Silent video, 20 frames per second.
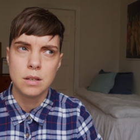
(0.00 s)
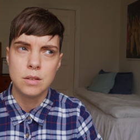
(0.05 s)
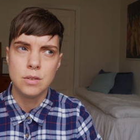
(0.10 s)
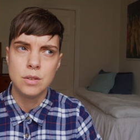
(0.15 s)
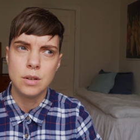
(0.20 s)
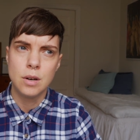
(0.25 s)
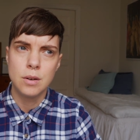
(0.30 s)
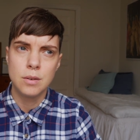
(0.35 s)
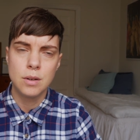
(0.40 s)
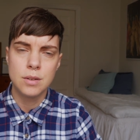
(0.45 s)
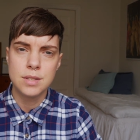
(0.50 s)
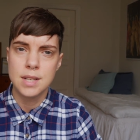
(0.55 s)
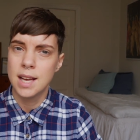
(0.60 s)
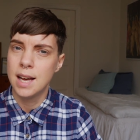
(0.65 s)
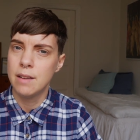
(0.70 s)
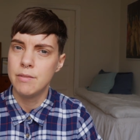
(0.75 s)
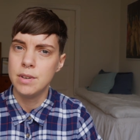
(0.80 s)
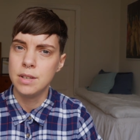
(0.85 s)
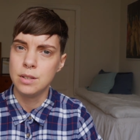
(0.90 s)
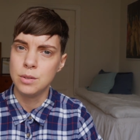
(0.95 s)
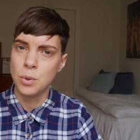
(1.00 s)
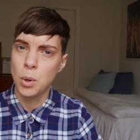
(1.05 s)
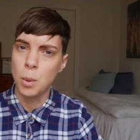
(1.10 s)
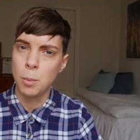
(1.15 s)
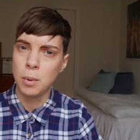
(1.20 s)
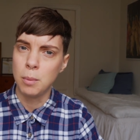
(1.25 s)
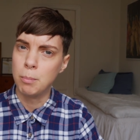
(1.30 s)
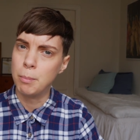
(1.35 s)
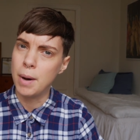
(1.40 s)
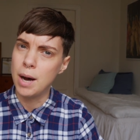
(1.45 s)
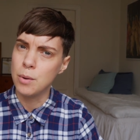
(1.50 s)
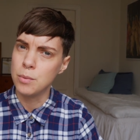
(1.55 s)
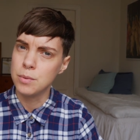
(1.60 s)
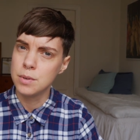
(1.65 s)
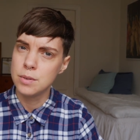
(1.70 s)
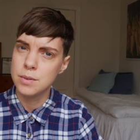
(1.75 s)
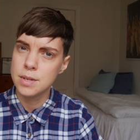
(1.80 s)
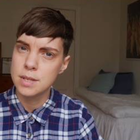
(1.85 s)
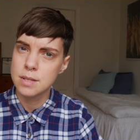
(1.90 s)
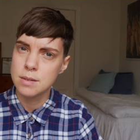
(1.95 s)
you know, not having normal
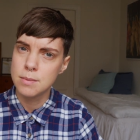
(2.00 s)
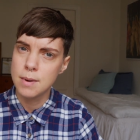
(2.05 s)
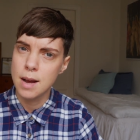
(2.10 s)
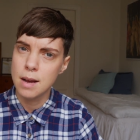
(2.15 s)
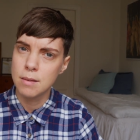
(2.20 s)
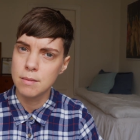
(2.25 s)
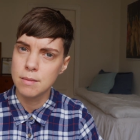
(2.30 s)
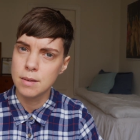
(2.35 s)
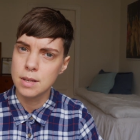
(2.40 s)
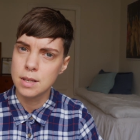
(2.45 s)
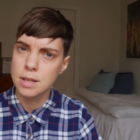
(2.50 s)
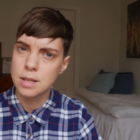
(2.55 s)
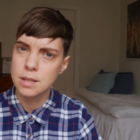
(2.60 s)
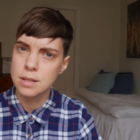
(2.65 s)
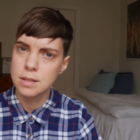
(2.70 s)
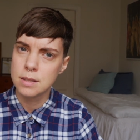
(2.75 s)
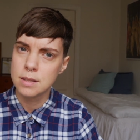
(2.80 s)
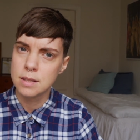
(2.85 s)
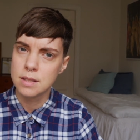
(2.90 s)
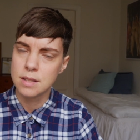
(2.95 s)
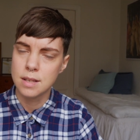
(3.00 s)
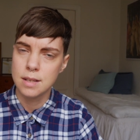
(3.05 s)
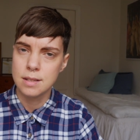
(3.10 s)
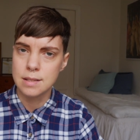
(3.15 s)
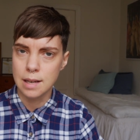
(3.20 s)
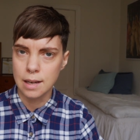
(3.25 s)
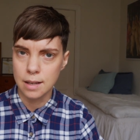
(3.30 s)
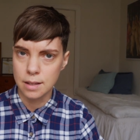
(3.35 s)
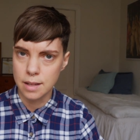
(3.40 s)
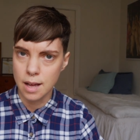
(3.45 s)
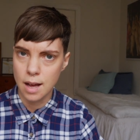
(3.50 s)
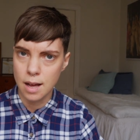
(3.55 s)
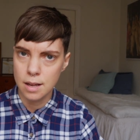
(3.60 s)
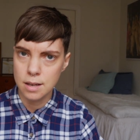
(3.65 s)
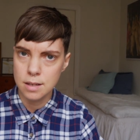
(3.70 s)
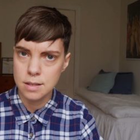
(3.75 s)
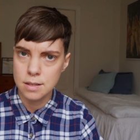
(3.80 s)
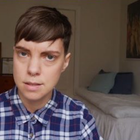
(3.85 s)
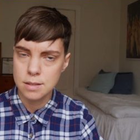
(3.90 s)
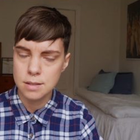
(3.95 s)
boundaries around it, things like
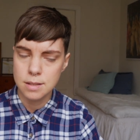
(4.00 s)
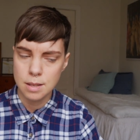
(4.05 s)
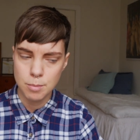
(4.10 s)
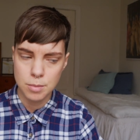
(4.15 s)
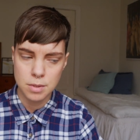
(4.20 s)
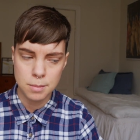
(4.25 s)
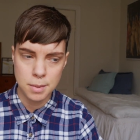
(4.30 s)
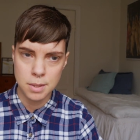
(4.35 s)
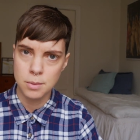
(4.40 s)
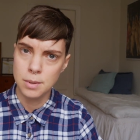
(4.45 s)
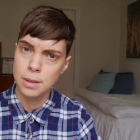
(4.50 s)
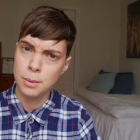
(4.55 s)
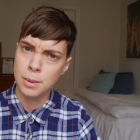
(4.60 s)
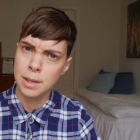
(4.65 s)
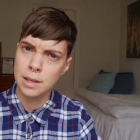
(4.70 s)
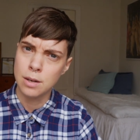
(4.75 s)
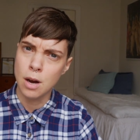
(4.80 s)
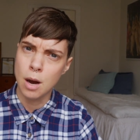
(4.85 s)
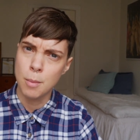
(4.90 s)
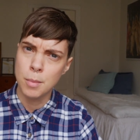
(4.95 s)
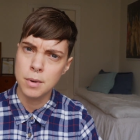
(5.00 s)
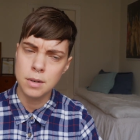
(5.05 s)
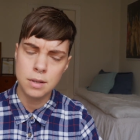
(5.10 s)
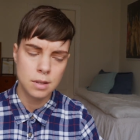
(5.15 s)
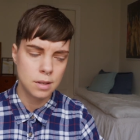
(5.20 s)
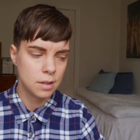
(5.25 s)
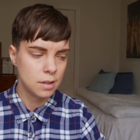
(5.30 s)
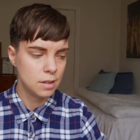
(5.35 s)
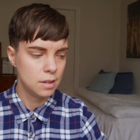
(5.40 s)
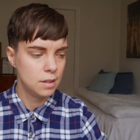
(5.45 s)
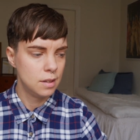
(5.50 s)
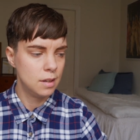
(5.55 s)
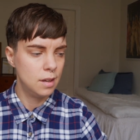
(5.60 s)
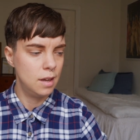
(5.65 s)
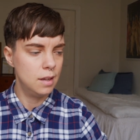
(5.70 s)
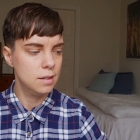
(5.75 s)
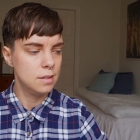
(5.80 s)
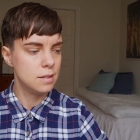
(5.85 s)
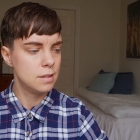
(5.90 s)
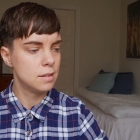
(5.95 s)
that seem to be really, really common.
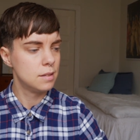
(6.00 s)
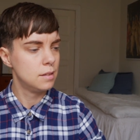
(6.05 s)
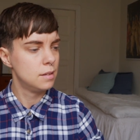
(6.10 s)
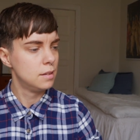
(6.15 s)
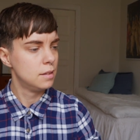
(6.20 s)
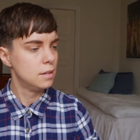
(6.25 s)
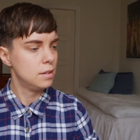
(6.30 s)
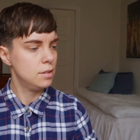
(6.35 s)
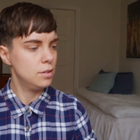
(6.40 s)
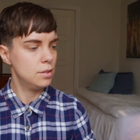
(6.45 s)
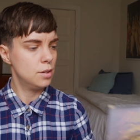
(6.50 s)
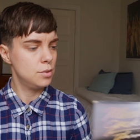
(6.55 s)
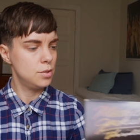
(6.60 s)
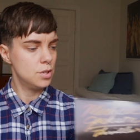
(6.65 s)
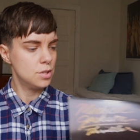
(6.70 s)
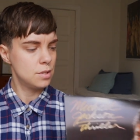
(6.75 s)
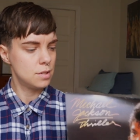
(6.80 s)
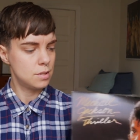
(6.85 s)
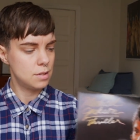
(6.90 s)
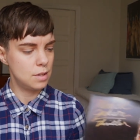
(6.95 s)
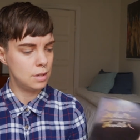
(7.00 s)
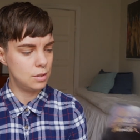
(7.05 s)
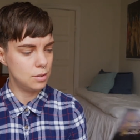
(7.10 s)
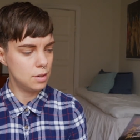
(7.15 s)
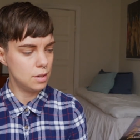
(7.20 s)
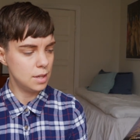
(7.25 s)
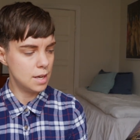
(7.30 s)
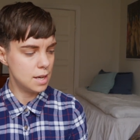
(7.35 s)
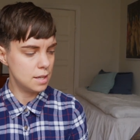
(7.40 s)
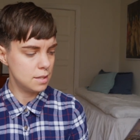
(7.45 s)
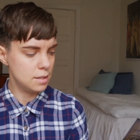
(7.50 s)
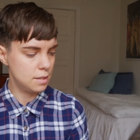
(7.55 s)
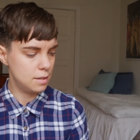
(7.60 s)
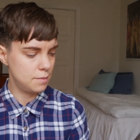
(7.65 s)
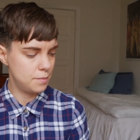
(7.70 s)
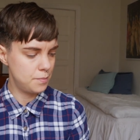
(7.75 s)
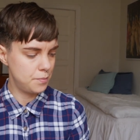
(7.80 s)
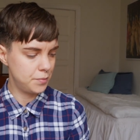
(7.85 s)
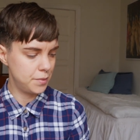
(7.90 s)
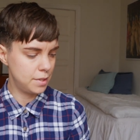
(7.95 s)
And, you know, just looking at
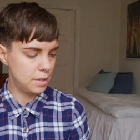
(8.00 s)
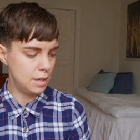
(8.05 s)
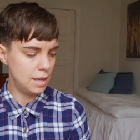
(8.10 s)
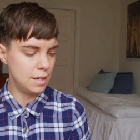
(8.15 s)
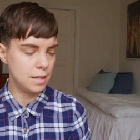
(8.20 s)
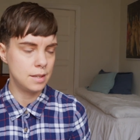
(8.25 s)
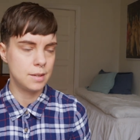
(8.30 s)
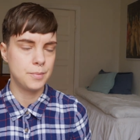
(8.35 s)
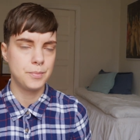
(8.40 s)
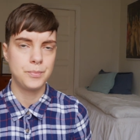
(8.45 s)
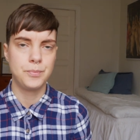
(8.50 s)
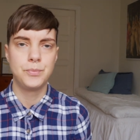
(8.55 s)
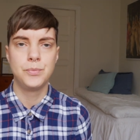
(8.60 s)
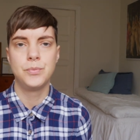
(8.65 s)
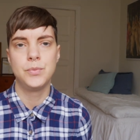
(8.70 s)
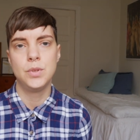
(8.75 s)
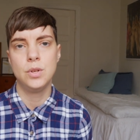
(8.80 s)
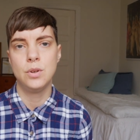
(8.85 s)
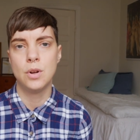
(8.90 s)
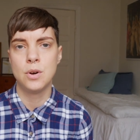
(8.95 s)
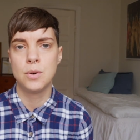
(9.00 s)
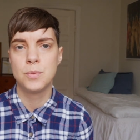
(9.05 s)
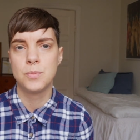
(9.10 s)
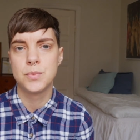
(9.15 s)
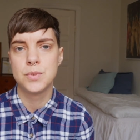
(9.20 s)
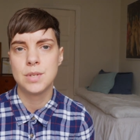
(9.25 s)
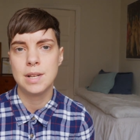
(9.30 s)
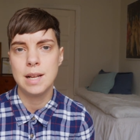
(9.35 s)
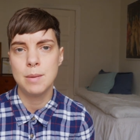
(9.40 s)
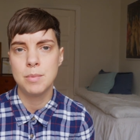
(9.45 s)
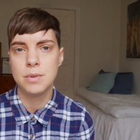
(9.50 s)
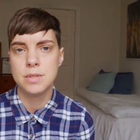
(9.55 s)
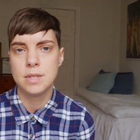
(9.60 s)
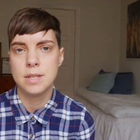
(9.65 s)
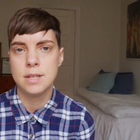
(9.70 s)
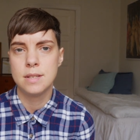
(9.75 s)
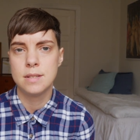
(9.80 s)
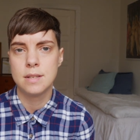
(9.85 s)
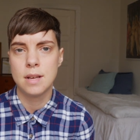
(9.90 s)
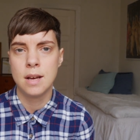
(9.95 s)
like, you know,
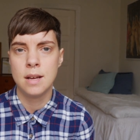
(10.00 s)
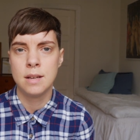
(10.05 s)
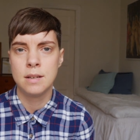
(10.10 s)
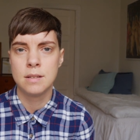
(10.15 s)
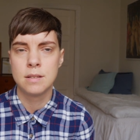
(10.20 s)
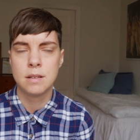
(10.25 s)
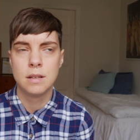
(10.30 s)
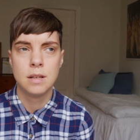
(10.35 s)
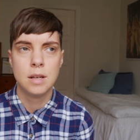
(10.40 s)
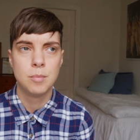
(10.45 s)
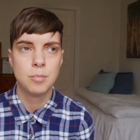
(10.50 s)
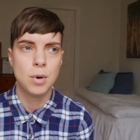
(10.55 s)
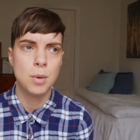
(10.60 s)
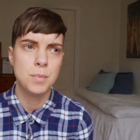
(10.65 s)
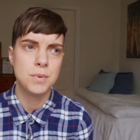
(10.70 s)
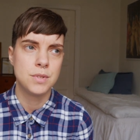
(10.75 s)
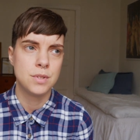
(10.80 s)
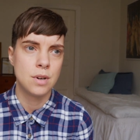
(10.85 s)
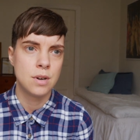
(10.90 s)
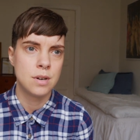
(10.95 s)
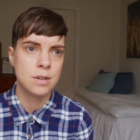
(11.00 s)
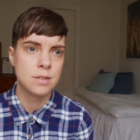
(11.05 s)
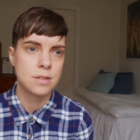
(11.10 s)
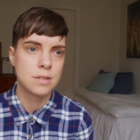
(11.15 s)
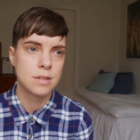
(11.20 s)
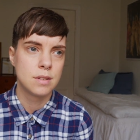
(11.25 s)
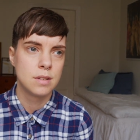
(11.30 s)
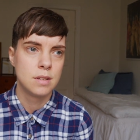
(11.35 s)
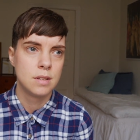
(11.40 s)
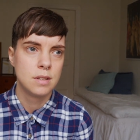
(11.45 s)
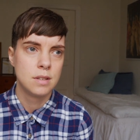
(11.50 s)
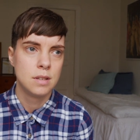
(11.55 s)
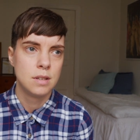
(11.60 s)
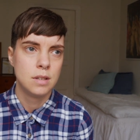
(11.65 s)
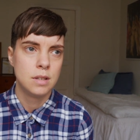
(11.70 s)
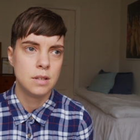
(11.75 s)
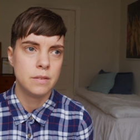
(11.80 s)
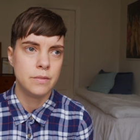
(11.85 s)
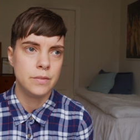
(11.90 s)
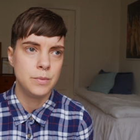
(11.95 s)
celebrities and pop stars,
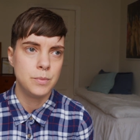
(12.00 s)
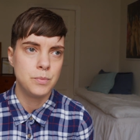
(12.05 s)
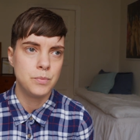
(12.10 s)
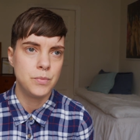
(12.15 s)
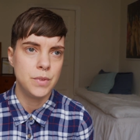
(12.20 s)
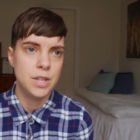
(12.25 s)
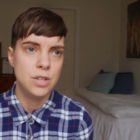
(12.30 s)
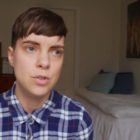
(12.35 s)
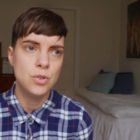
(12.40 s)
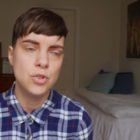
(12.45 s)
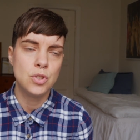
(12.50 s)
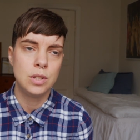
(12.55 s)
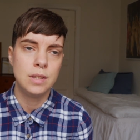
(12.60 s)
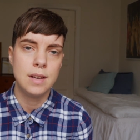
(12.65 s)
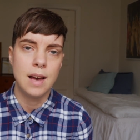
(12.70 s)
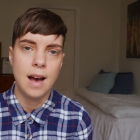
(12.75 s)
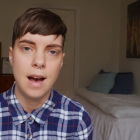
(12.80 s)
they usually